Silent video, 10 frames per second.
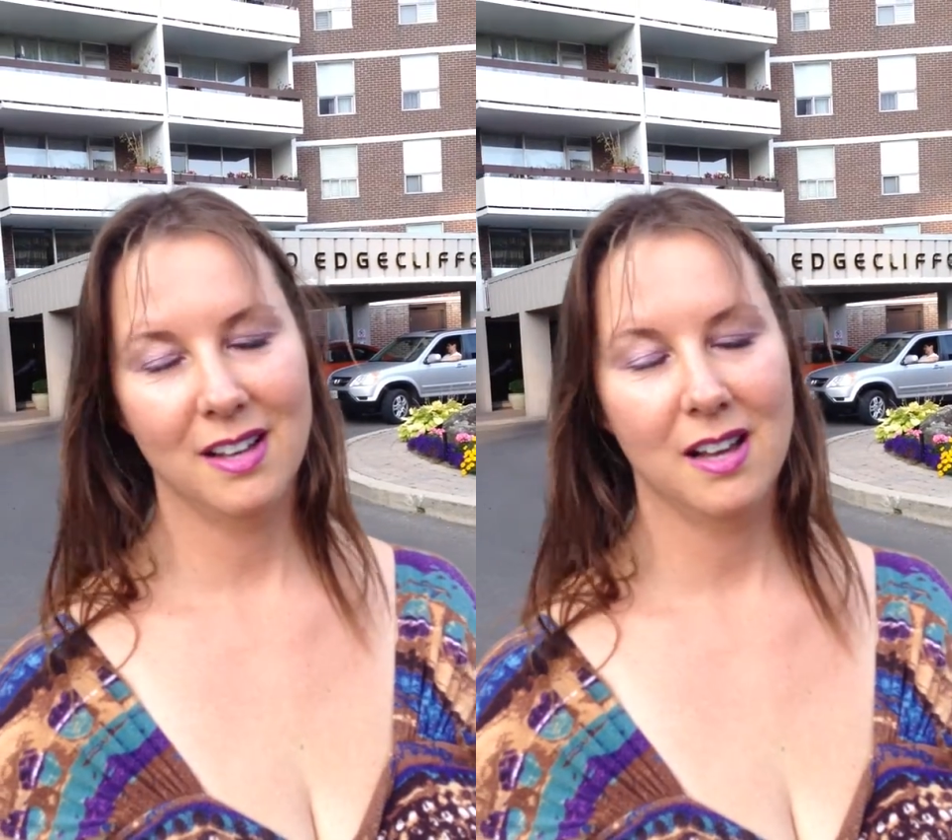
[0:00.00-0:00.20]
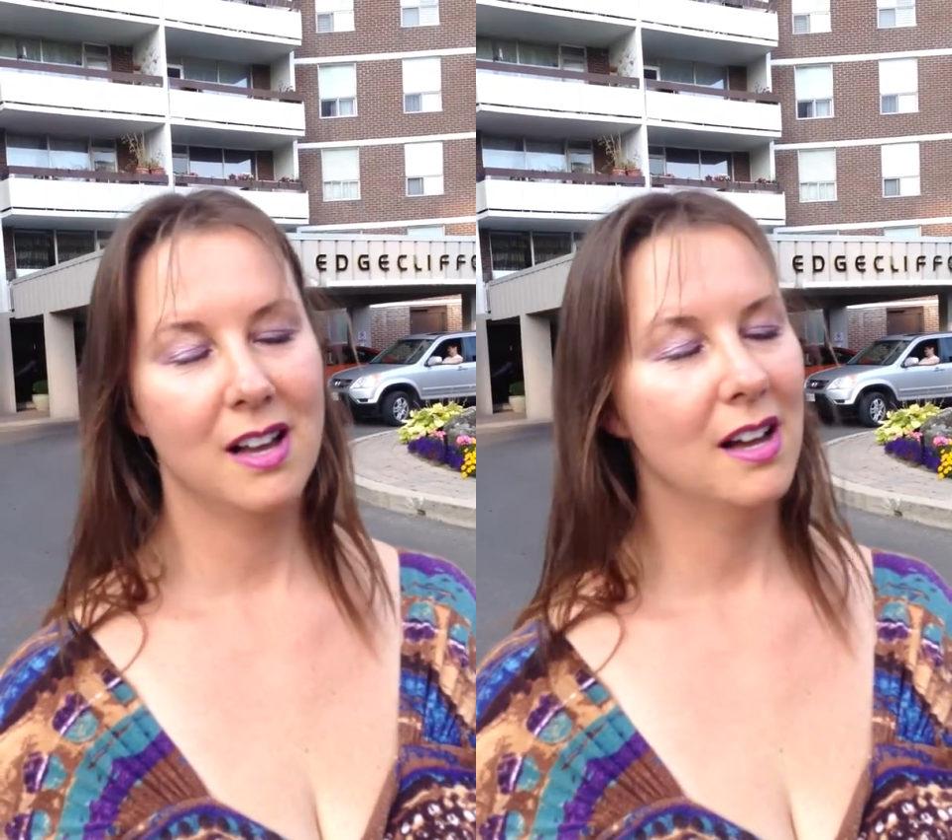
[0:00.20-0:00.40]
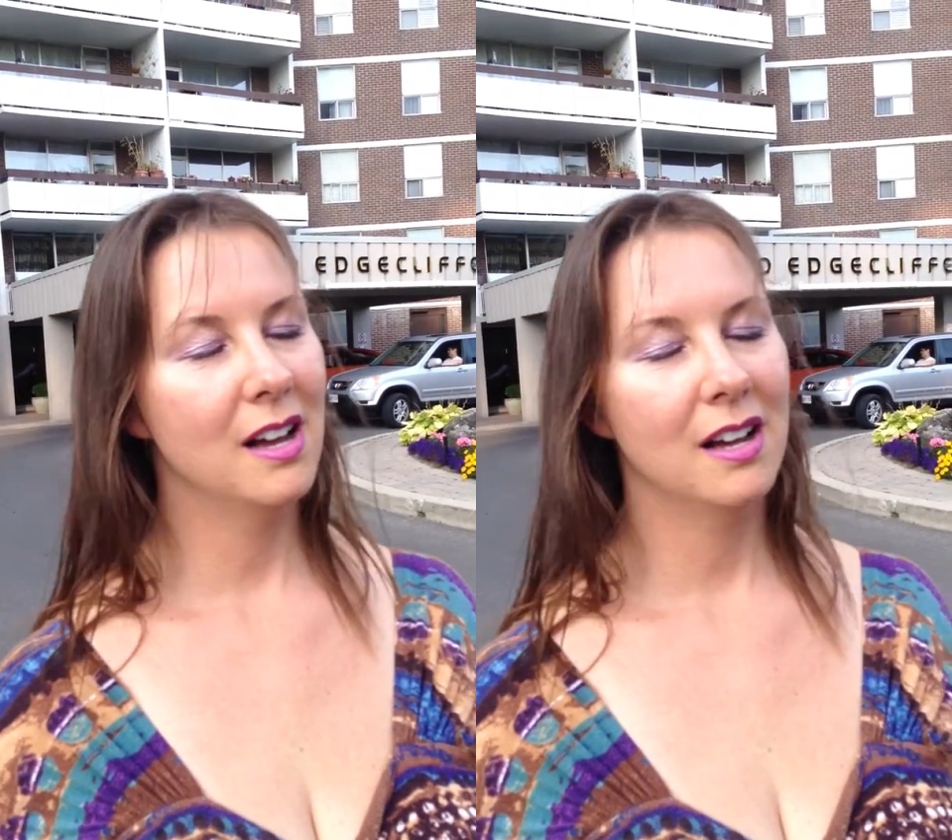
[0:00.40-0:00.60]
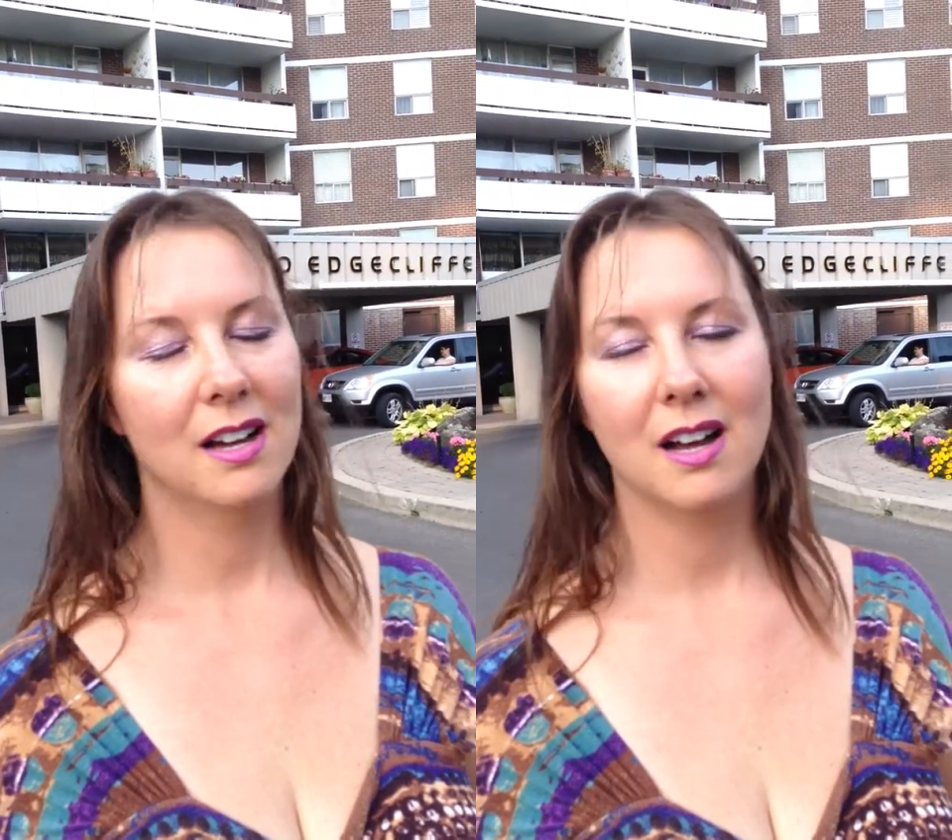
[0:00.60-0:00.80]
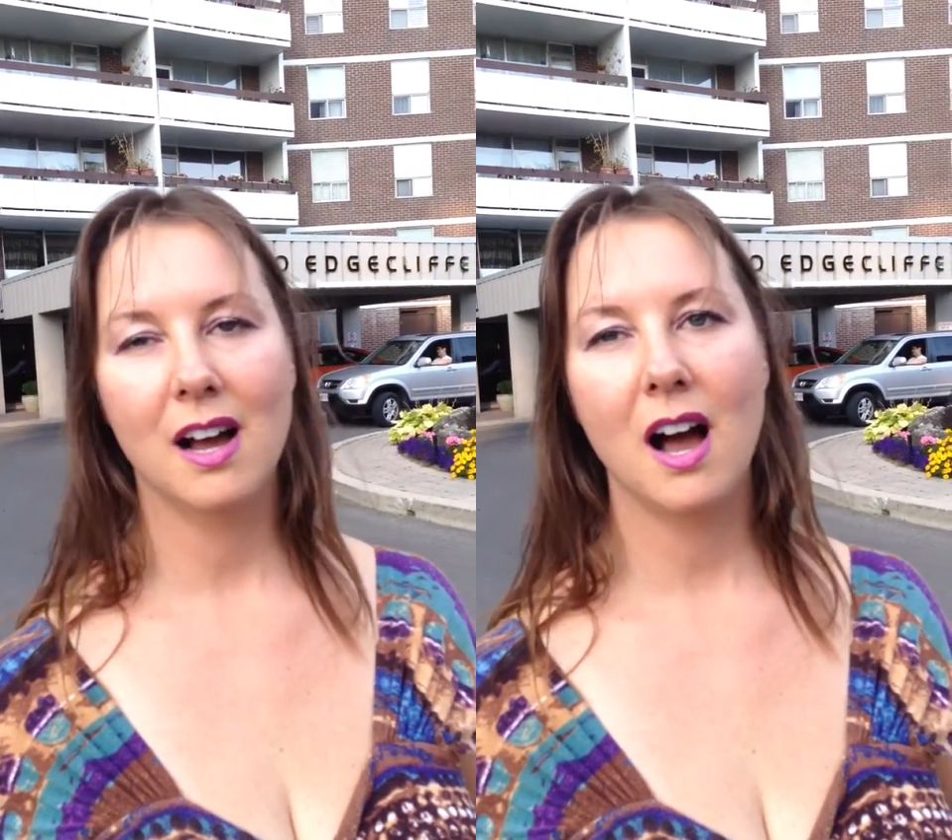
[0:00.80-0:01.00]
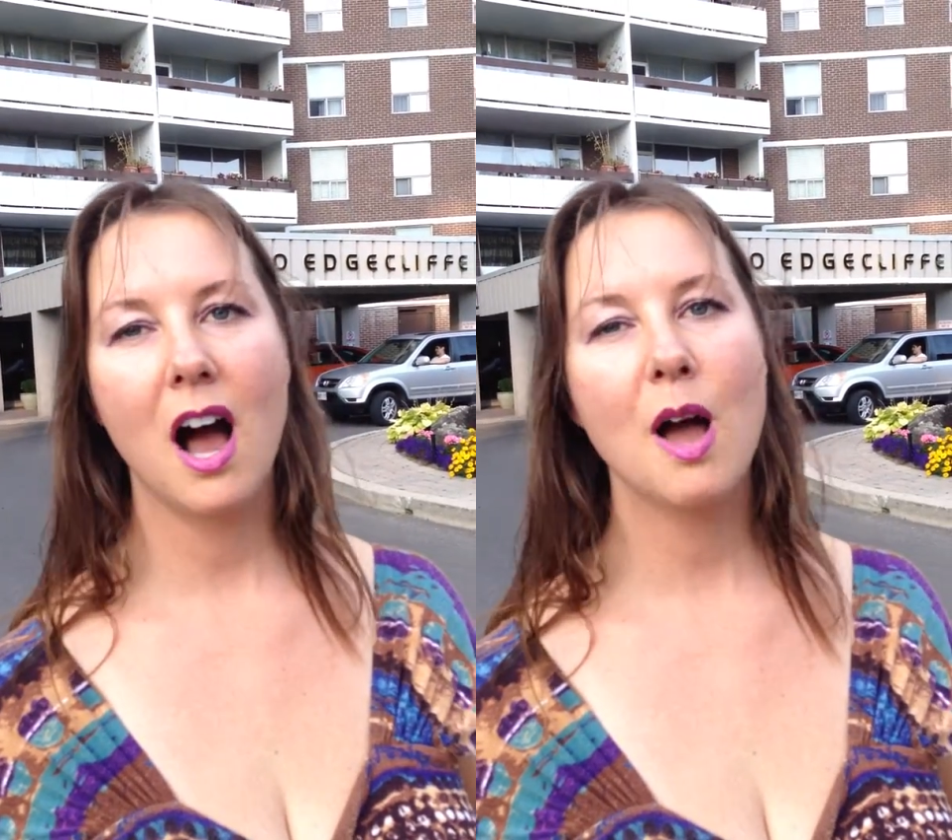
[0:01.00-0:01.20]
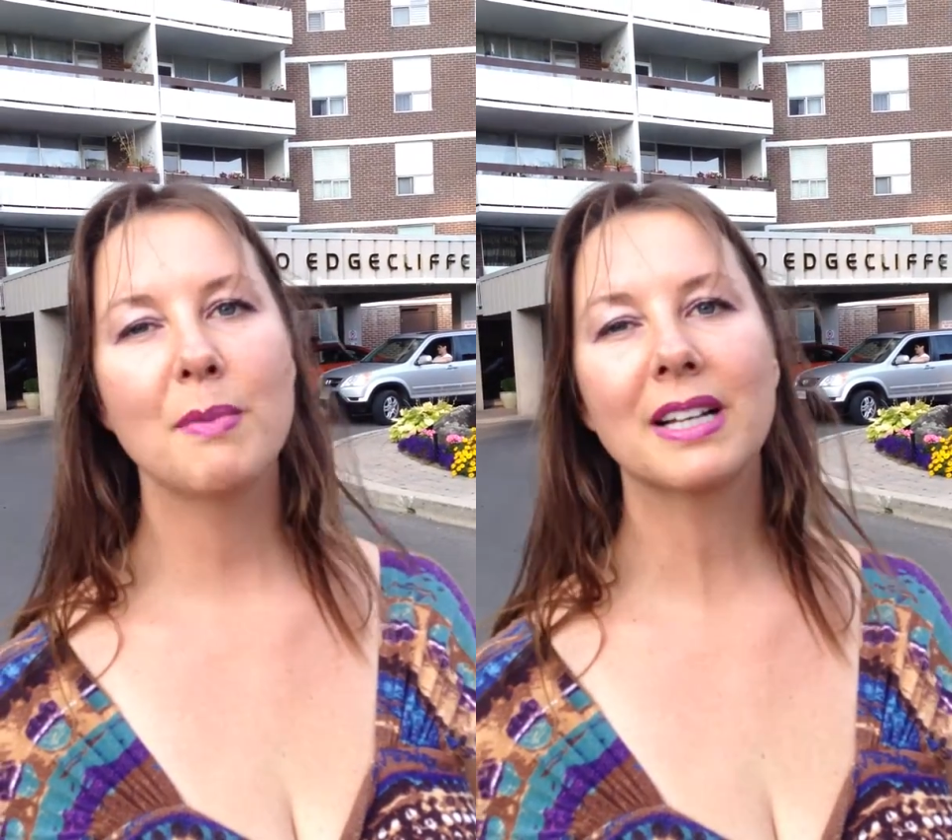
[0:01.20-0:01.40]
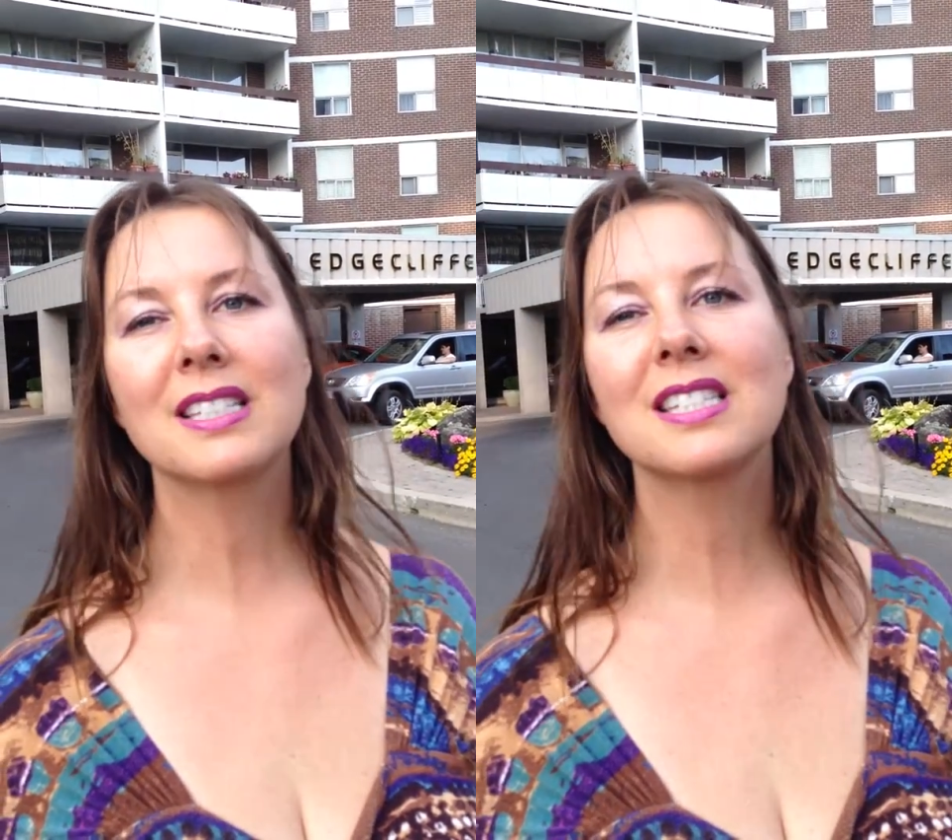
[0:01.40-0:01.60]
and the way I
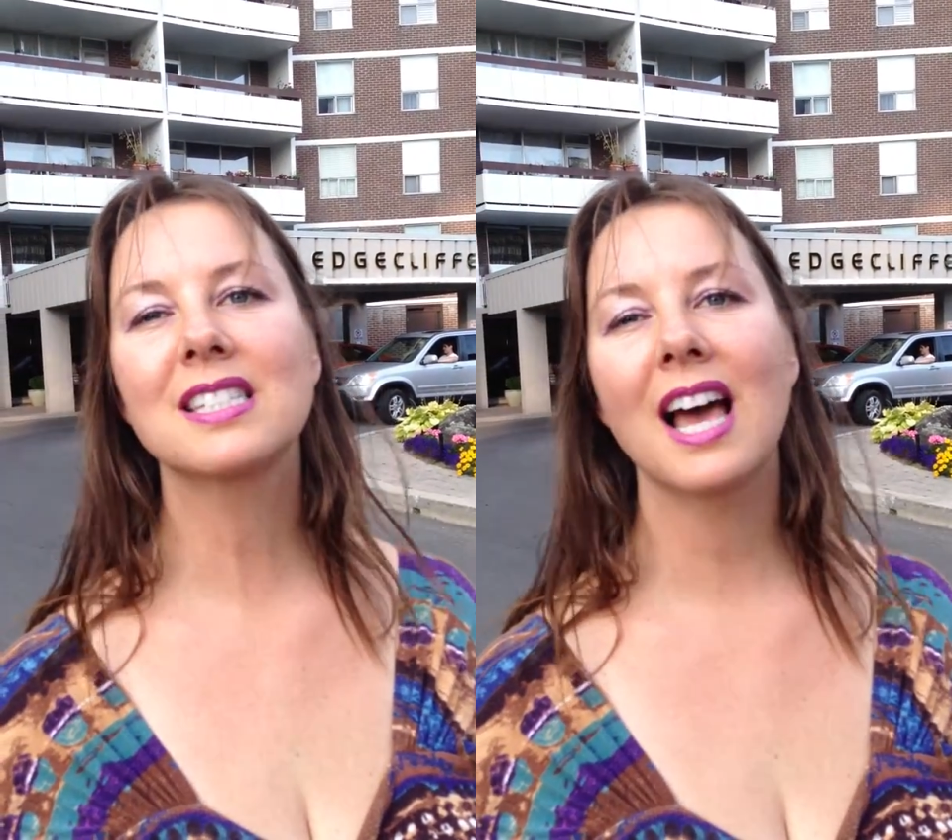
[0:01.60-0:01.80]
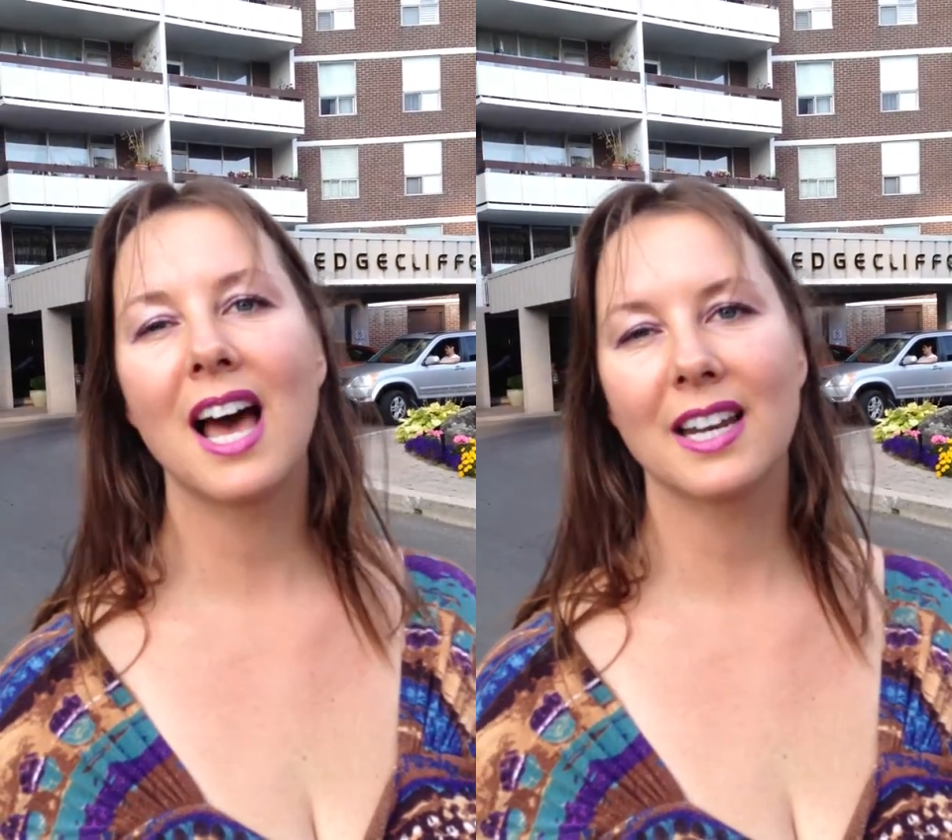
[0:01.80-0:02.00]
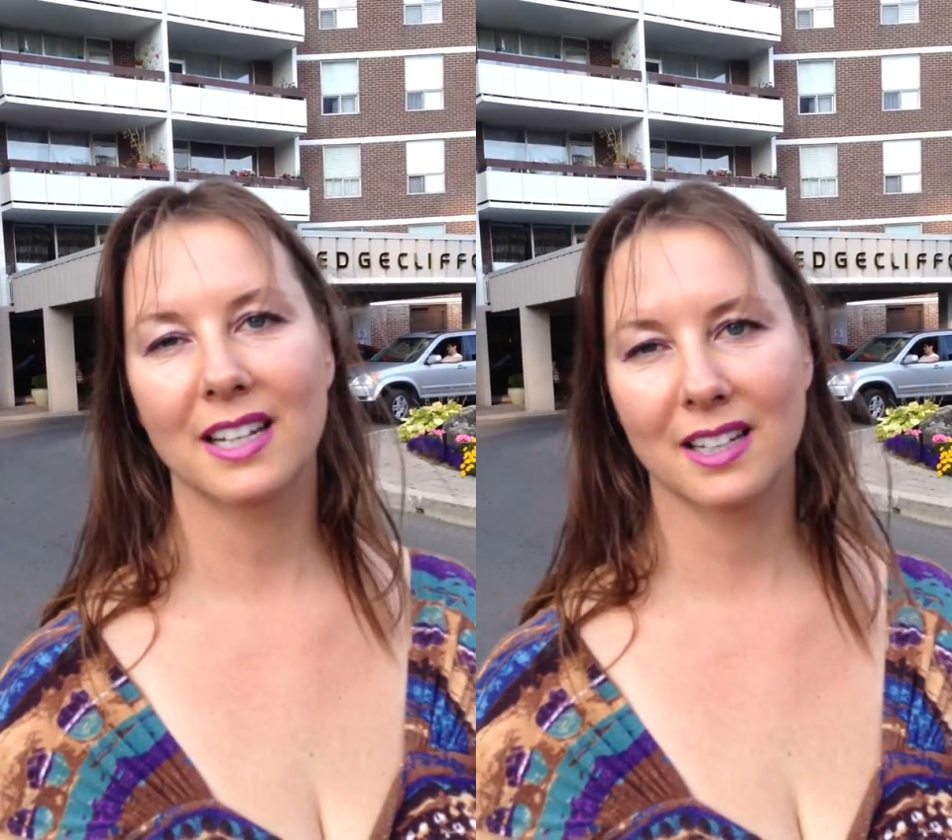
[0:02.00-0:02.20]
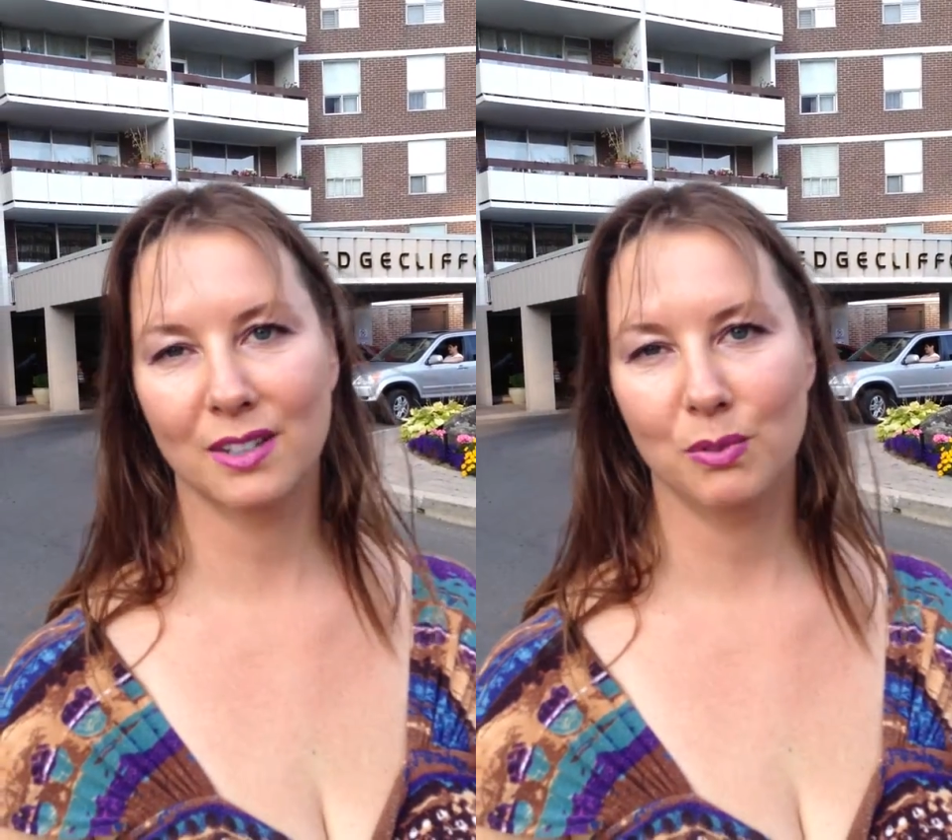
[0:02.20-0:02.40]
negotiated? I'm ecstatic